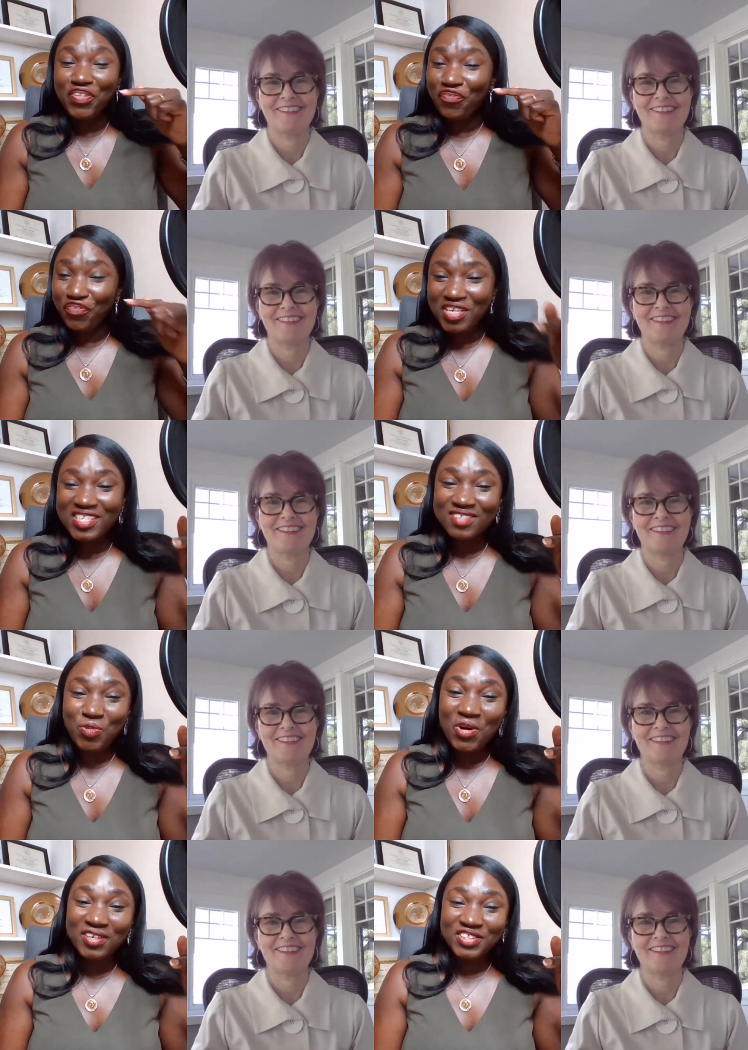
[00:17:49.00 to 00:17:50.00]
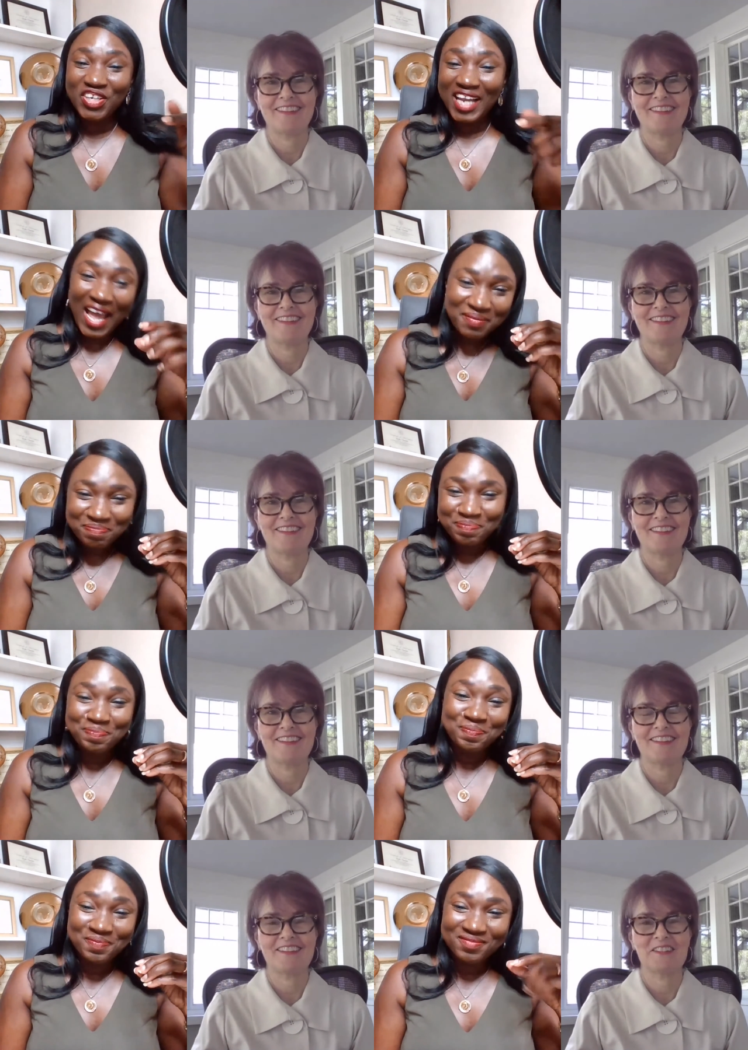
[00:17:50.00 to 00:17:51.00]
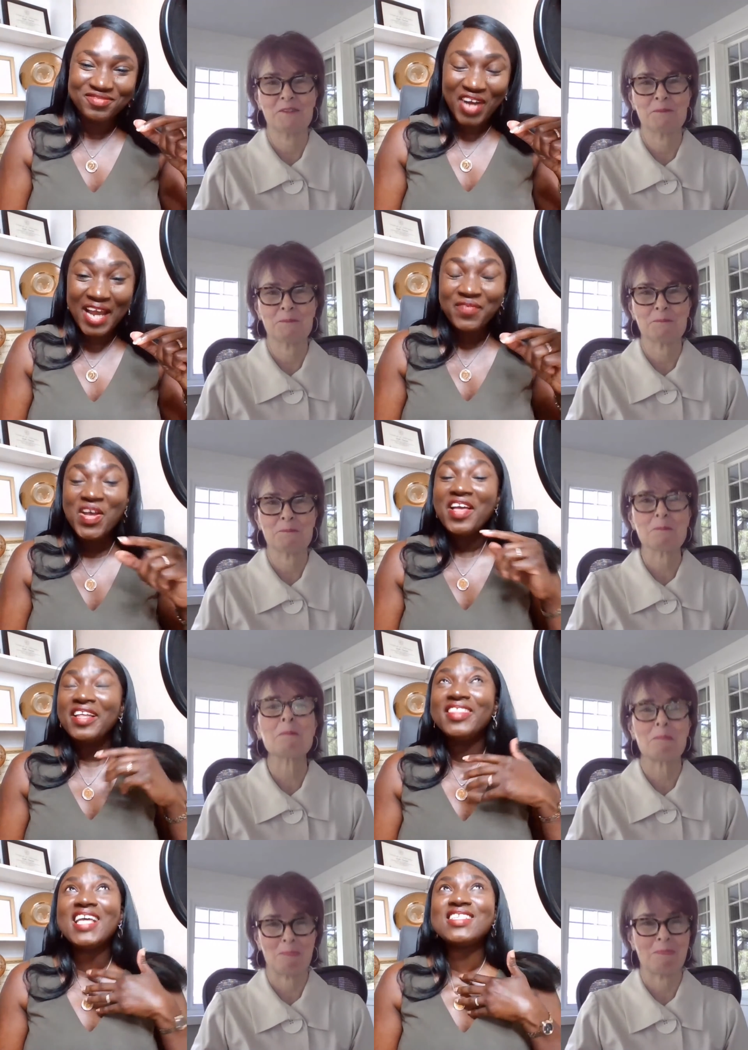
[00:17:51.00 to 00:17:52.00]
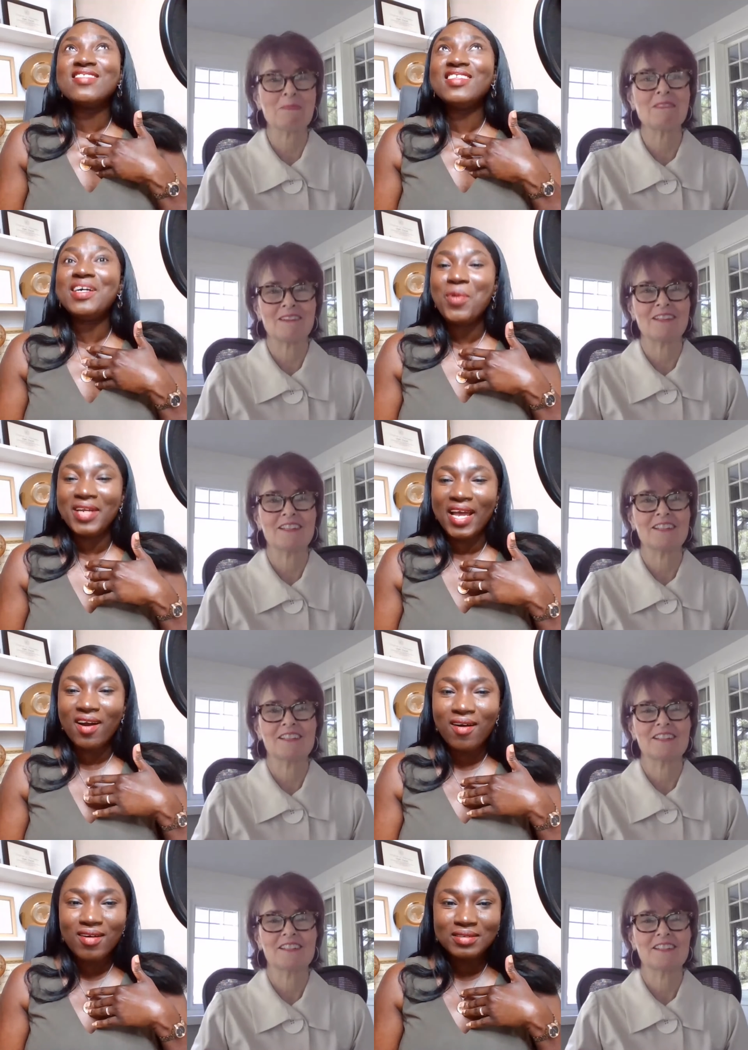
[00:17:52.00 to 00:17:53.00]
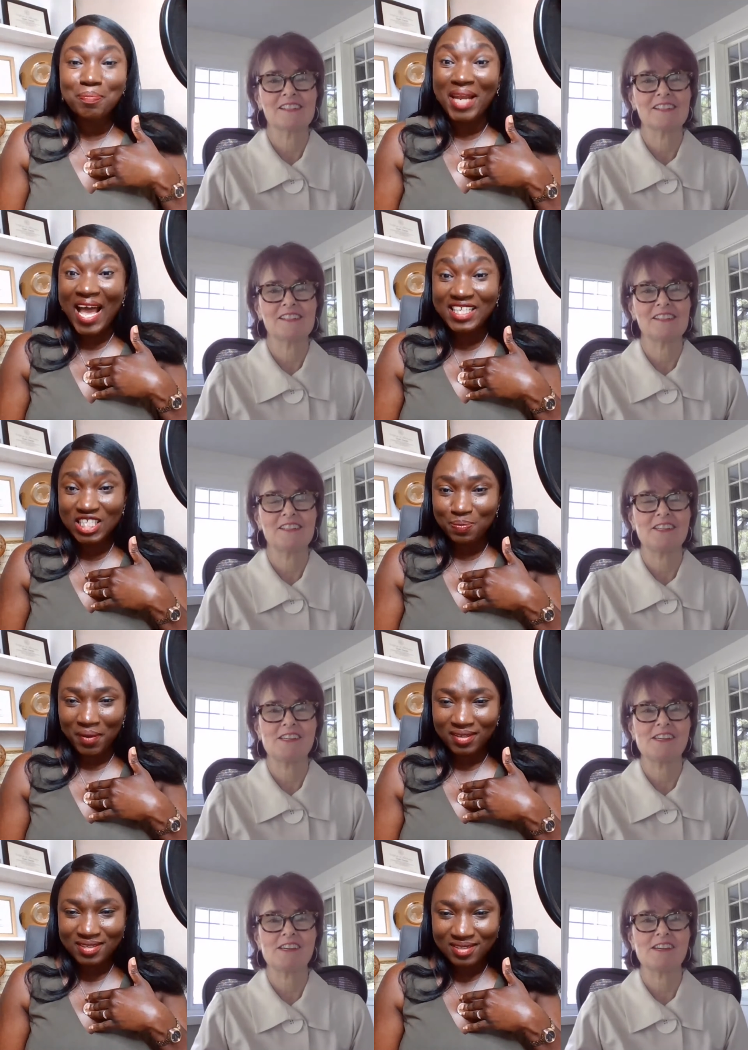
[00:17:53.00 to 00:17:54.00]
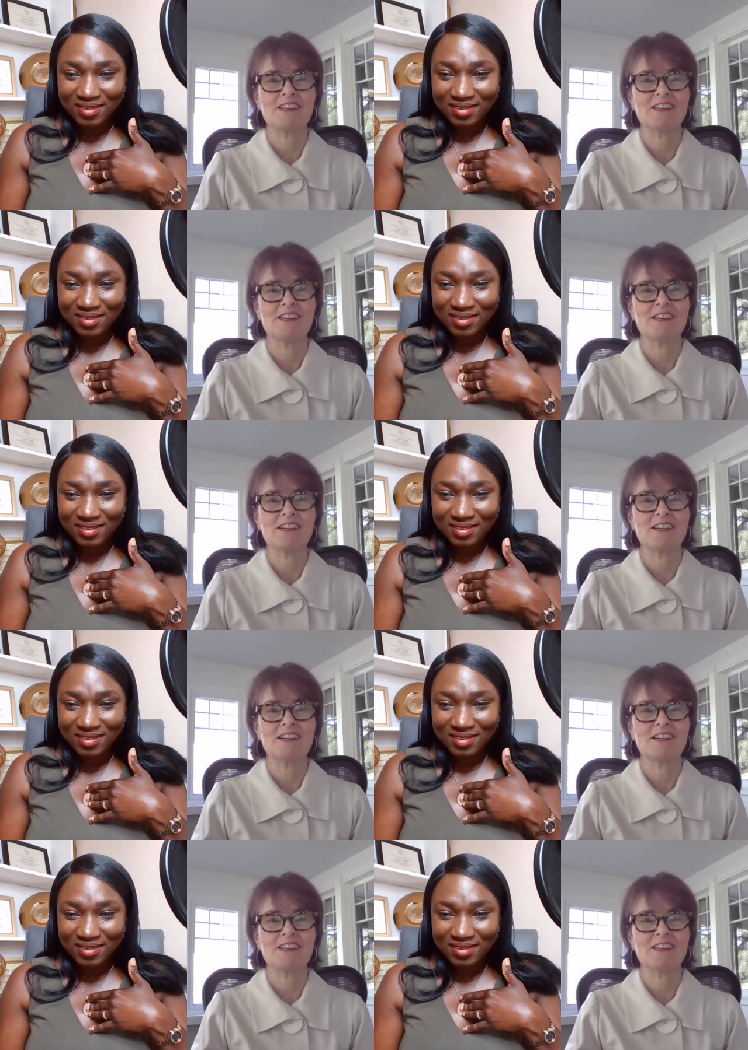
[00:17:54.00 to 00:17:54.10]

Speaker 1: if the first one you're like, right? There's another one I call blind spots.